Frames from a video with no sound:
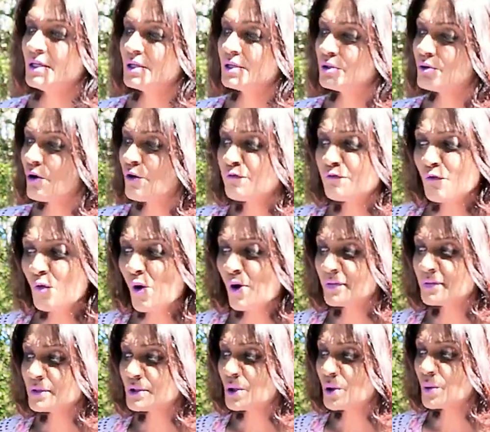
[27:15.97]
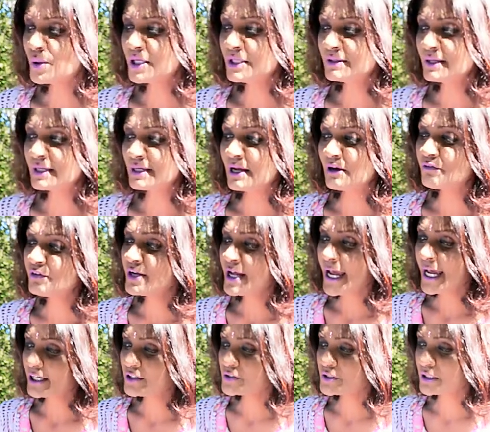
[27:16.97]
Go forth knowing that every
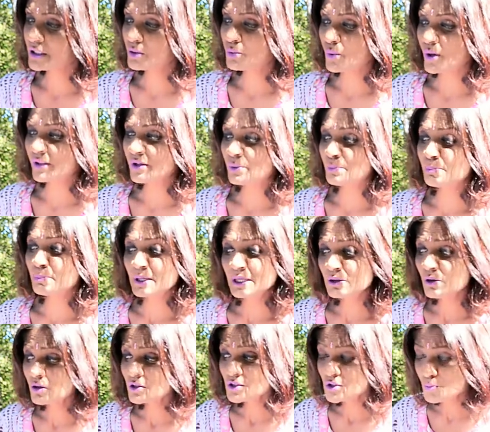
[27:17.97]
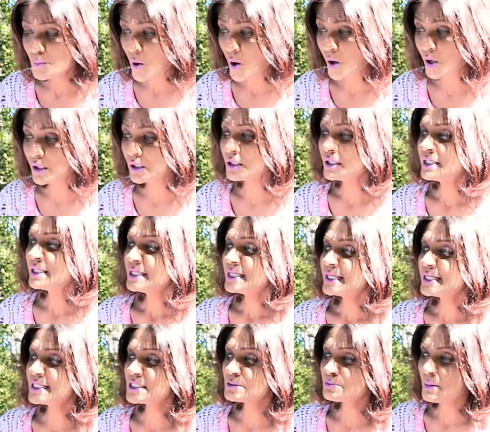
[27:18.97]
action, whether big or small,
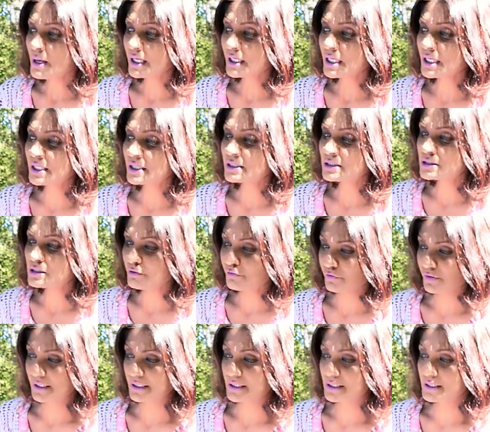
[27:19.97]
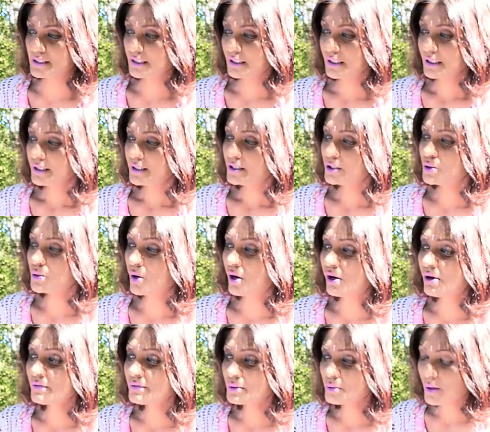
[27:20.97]
is making a difference. You are
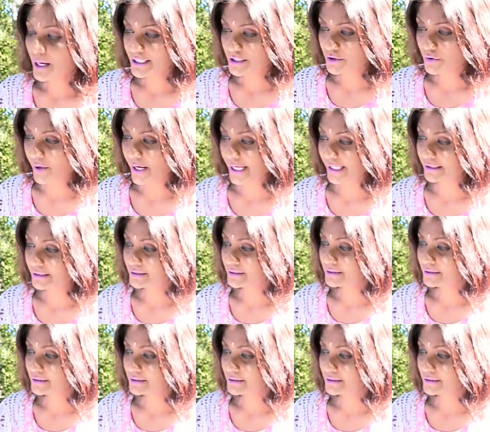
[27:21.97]
on the right track.